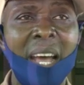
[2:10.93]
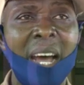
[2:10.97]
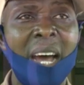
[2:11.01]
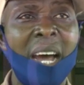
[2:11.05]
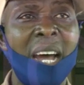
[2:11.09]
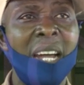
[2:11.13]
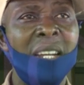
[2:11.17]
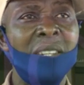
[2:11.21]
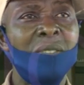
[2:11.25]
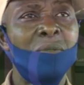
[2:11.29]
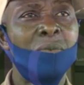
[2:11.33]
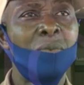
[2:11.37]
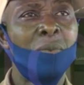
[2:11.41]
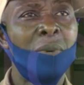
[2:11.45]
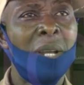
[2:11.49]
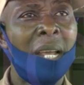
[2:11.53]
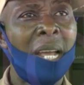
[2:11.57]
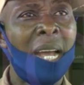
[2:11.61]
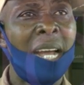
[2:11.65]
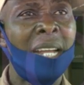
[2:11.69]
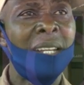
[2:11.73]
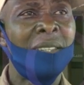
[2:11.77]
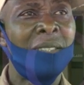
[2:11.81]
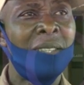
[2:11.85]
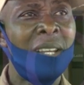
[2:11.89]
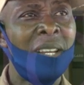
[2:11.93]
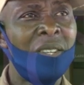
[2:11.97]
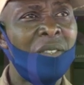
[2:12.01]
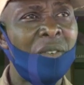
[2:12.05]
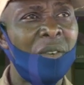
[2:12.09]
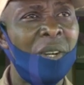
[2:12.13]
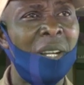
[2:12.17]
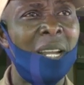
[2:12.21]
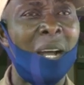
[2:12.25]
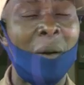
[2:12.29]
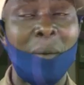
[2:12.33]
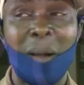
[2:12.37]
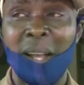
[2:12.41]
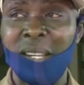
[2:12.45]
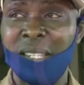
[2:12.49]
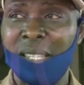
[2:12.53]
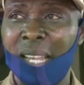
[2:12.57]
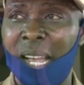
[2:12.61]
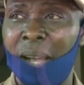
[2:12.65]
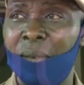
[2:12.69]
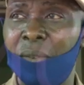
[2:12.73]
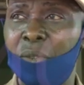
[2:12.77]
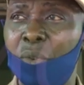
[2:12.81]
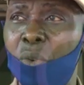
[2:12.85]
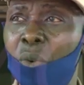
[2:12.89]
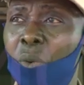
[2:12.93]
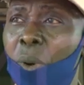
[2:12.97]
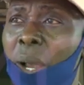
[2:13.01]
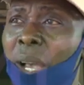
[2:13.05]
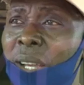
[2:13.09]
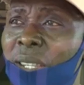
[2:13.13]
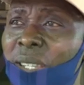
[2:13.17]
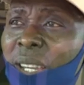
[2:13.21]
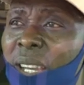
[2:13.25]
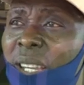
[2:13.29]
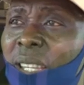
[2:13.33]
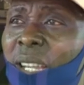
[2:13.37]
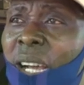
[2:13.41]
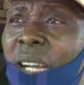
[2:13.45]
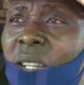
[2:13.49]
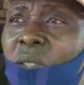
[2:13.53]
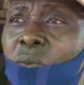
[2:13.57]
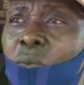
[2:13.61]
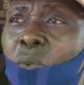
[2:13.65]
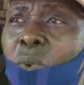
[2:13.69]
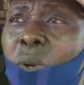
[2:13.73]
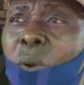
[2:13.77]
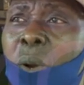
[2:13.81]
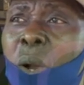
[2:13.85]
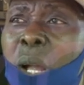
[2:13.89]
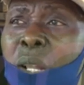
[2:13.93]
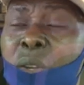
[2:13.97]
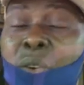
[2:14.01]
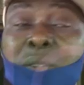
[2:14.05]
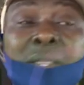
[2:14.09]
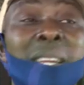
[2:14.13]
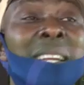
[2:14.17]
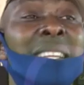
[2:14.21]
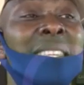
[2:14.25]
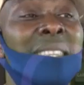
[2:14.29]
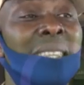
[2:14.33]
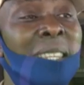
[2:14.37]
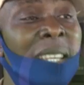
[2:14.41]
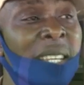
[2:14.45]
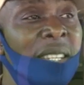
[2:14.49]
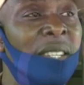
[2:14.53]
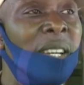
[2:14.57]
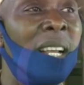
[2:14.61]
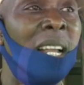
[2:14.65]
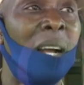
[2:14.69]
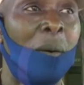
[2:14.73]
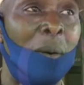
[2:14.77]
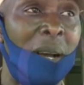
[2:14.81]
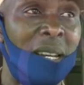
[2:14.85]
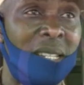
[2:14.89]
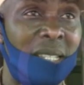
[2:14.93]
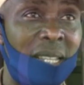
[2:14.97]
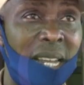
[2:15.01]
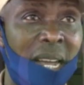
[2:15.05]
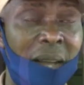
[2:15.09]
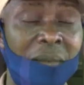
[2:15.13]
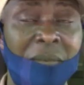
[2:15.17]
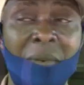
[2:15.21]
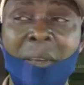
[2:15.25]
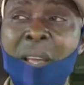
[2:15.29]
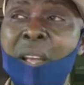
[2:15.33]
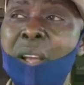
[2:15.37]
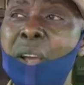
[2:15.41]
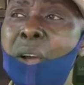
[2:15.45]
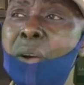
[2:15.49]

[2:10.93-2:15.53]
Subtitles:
And we are endangering our staff. So we are saying that we cannot endanger our staff.